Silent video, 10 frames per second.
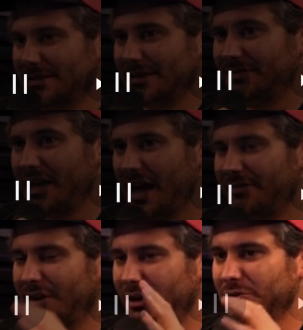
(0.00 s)
if they
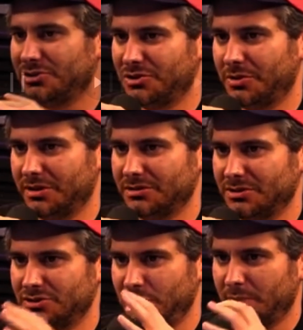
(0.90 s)
have ghost stories,
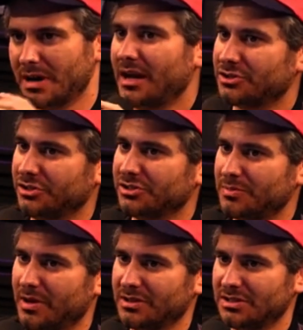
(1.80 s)
supernatural
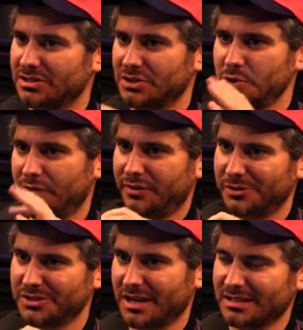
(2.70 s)
experiences, UFO
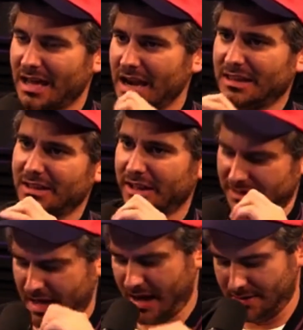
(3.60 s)
sightings, anything like
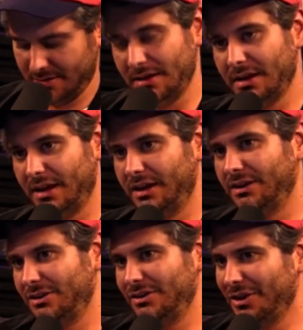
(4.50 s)
that.
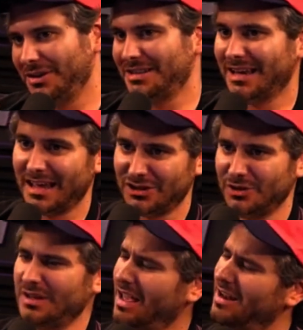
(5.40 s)
You don't need to get too
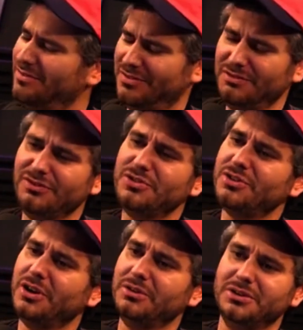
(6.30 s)
deep. And if you
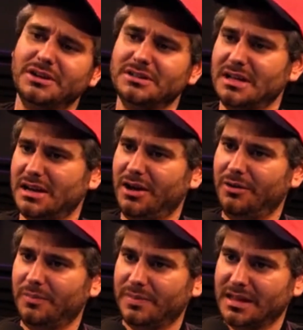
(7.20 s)
don't, you can say
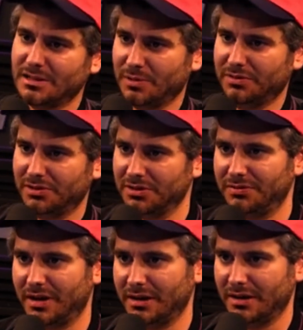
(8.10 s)
no. That's perfectly
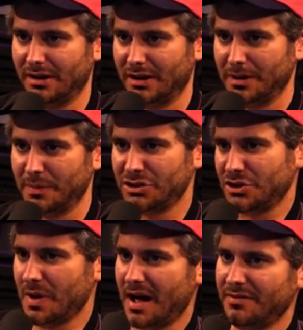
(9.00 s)
fine. But do
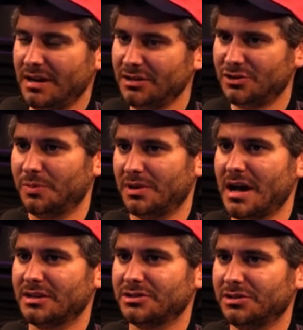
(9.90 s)
you have any
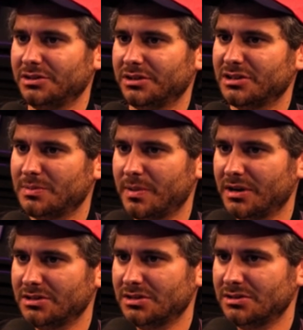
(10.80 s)
supernatural
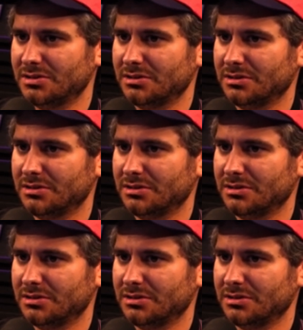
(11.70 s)
experiences?